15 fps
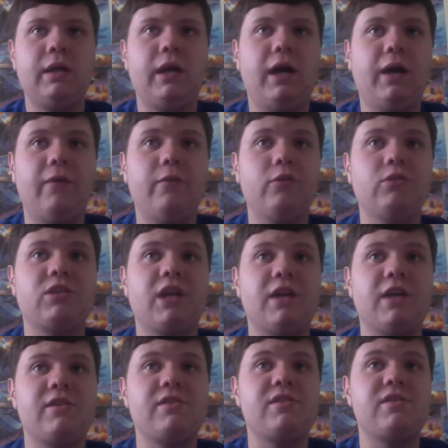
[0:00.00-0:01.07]
Those
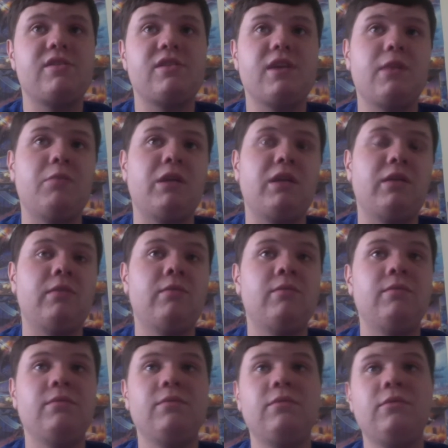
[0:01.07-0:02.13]
guys, I mean,
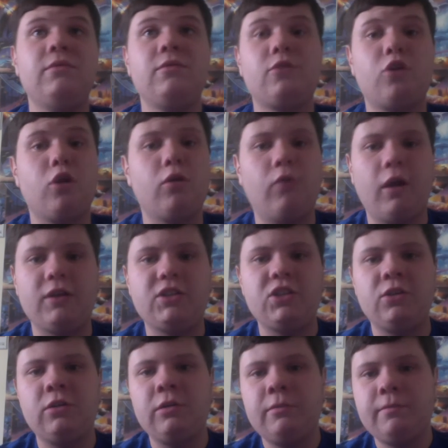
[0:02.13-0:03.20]
Kurt
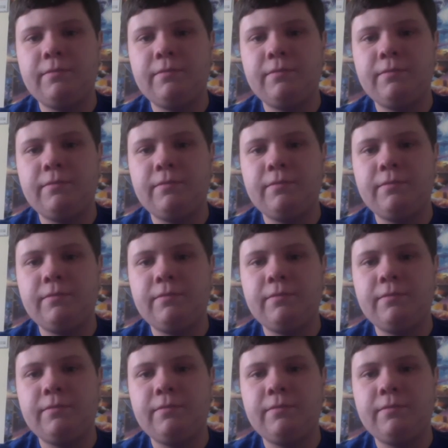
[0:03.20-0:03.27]
Russell.